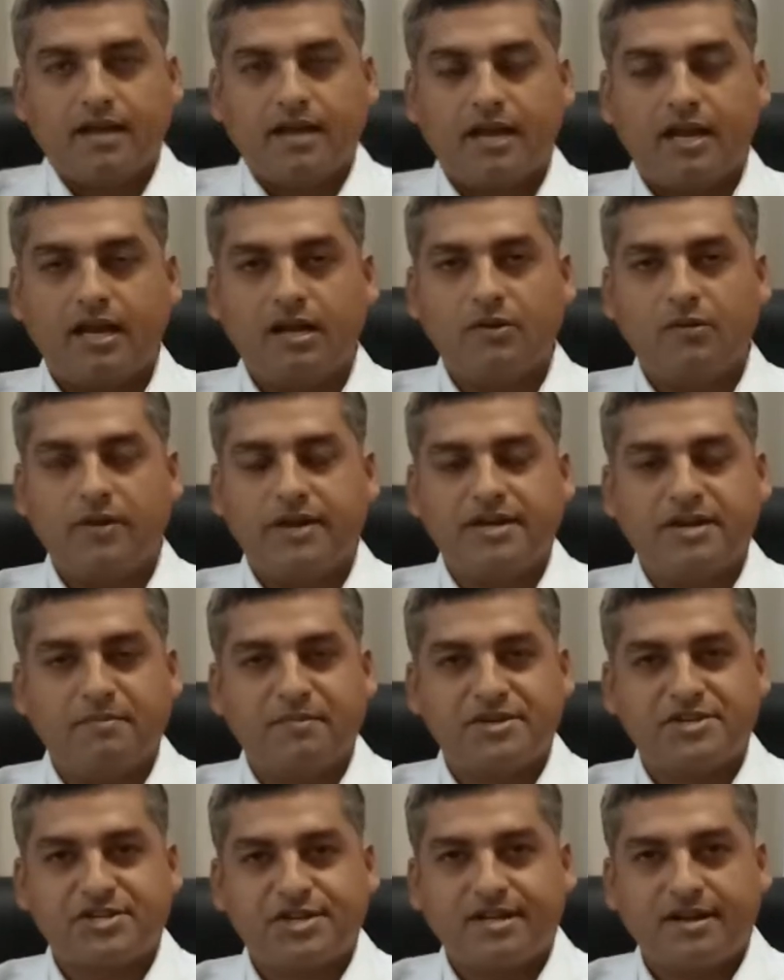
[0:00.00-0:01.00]
Hello and
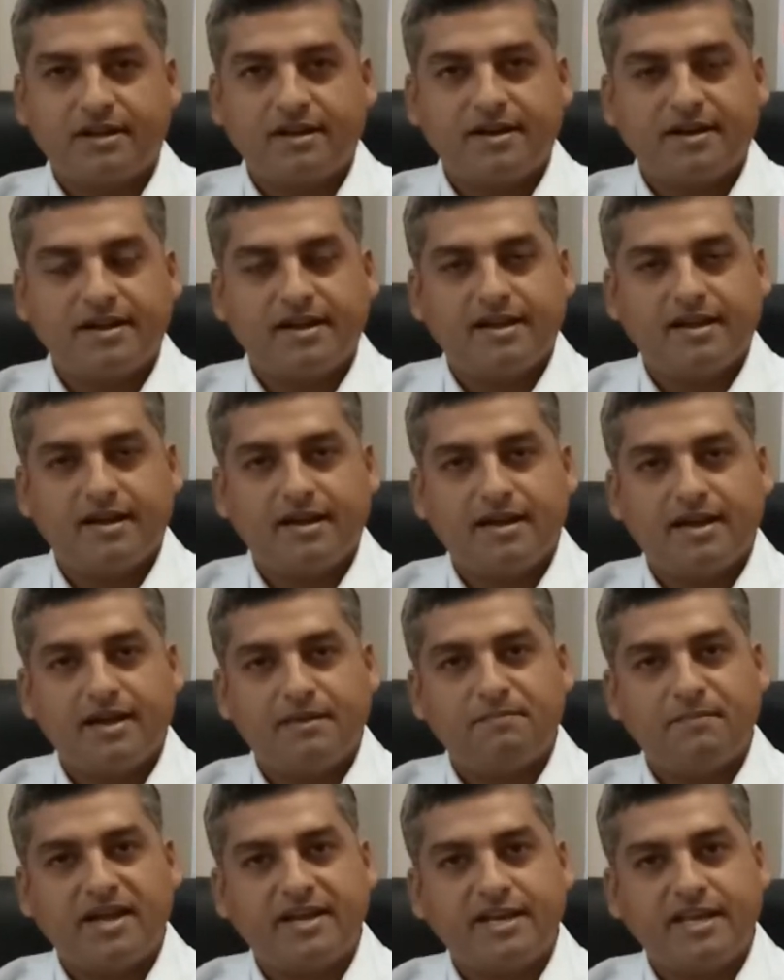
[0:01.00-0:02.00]
namaskar.
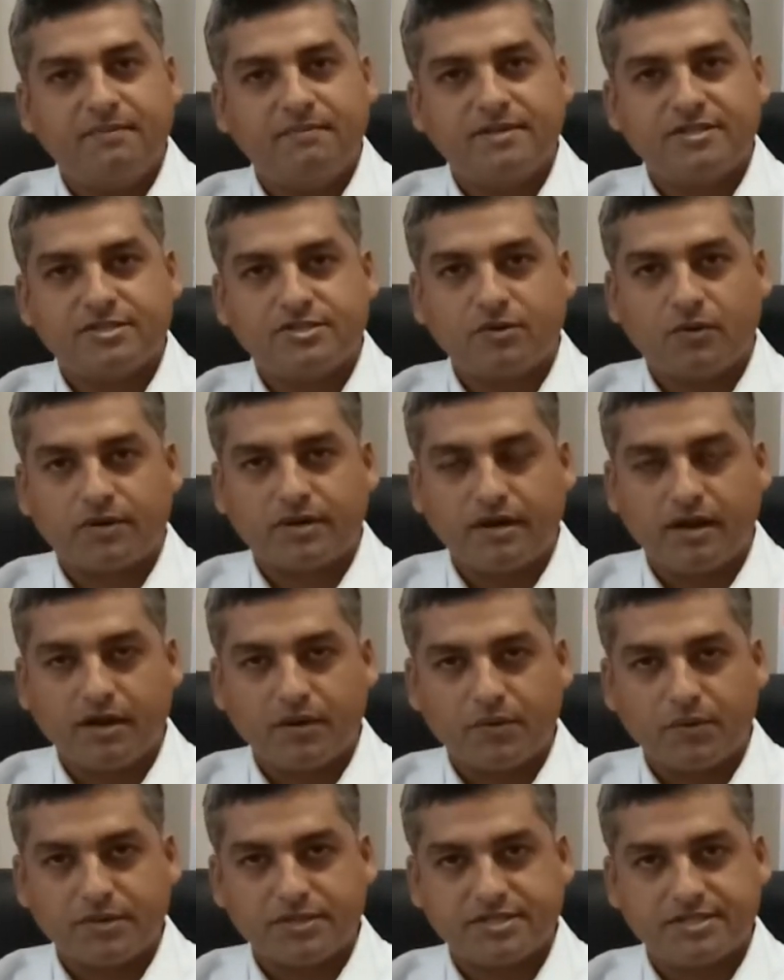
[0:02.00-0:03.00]
My name is
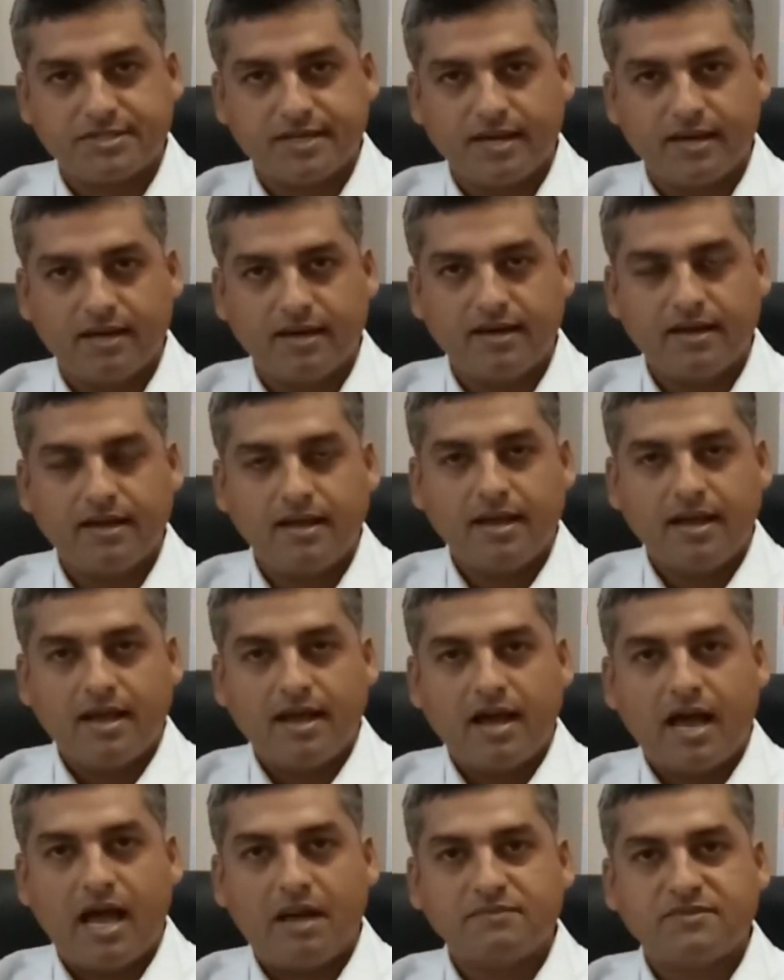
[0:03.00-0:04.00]
Dr.Ankush Sayal.
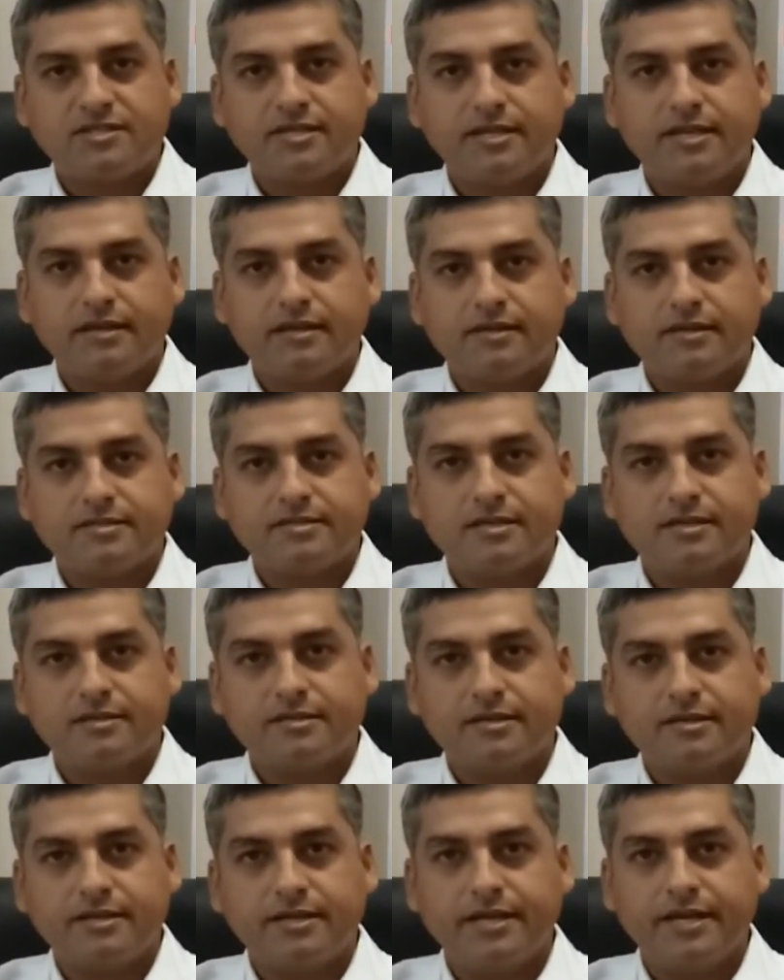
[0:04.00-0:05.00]
I'm Senior
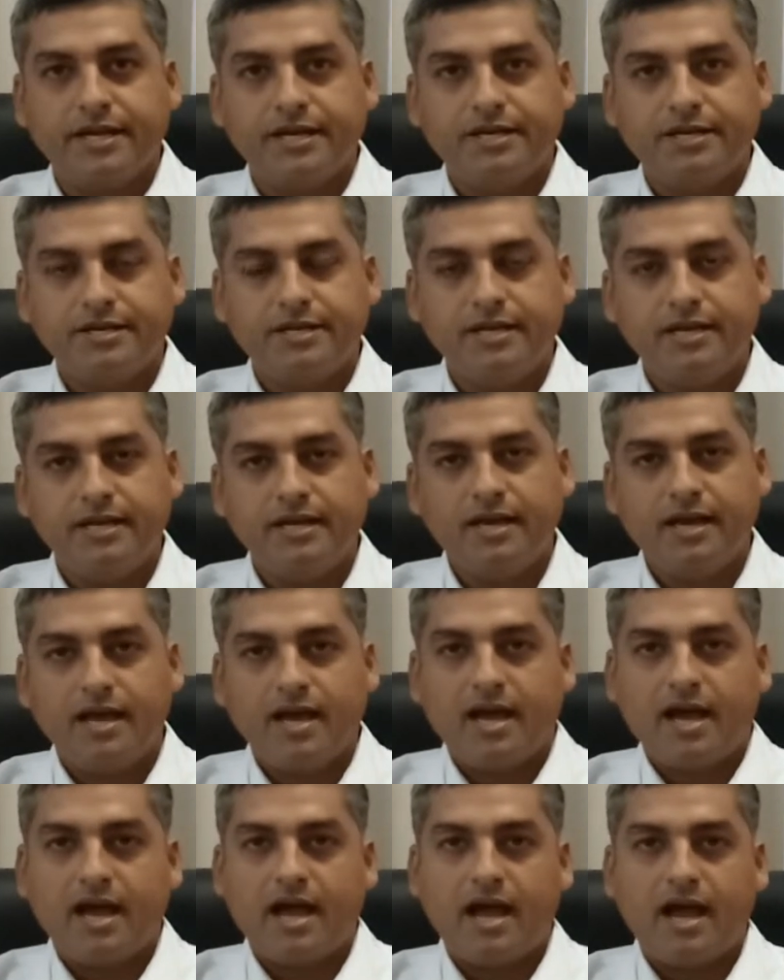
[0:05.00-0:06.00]
Consultant ENT
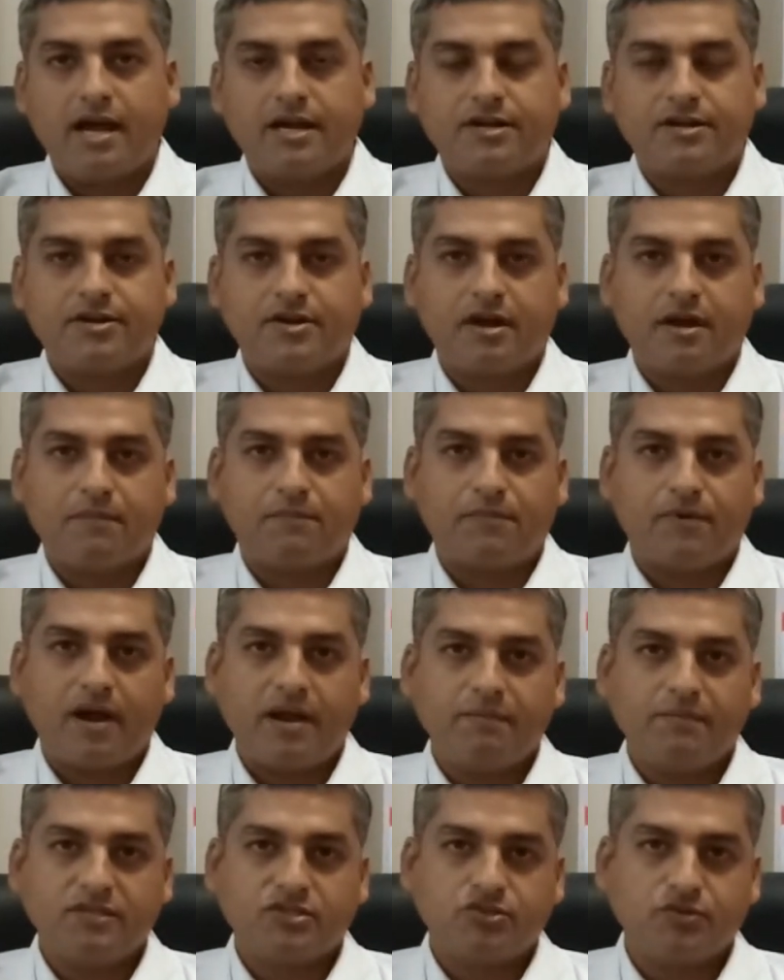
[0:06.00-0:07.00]
at
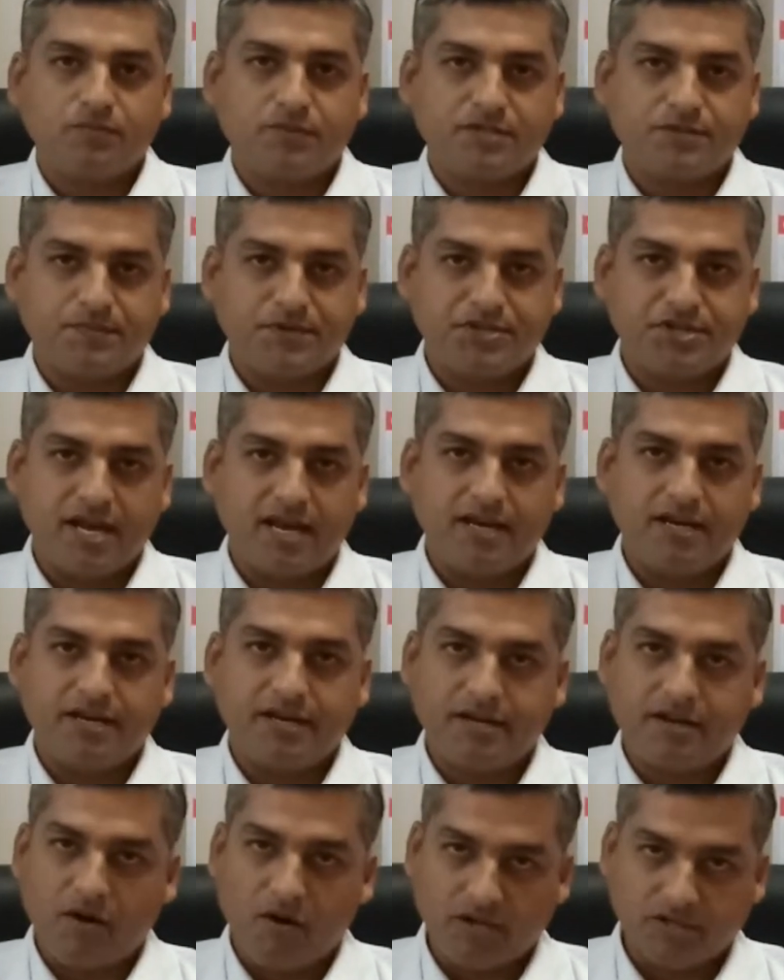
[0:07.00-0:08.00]
Primus
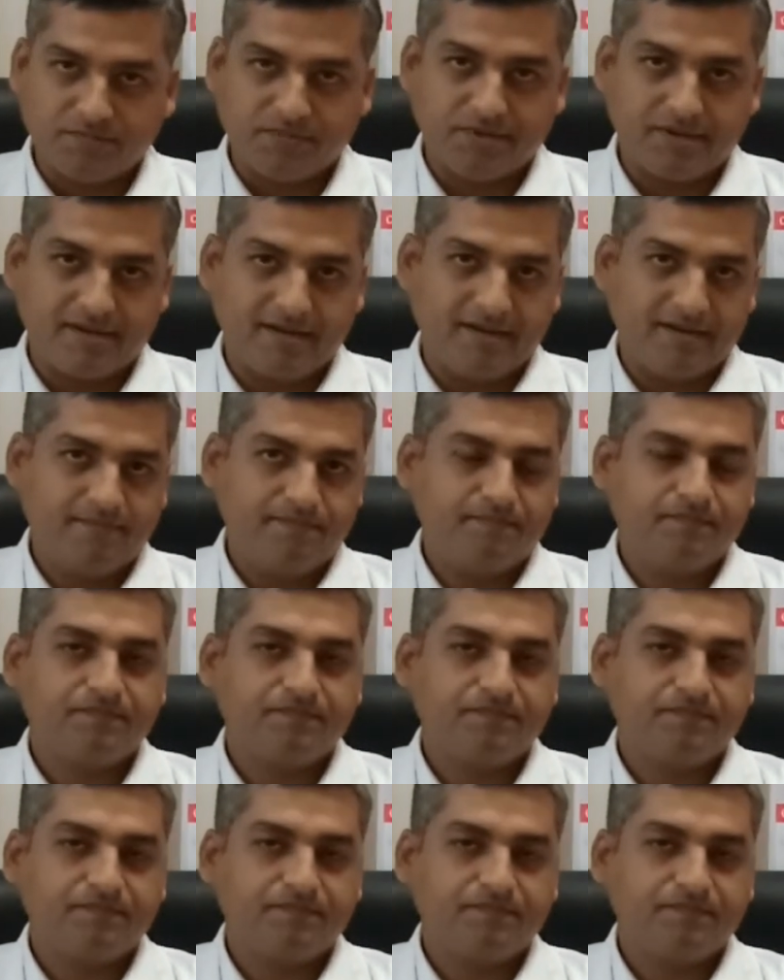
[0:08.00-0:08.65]
Spcaility Hospital.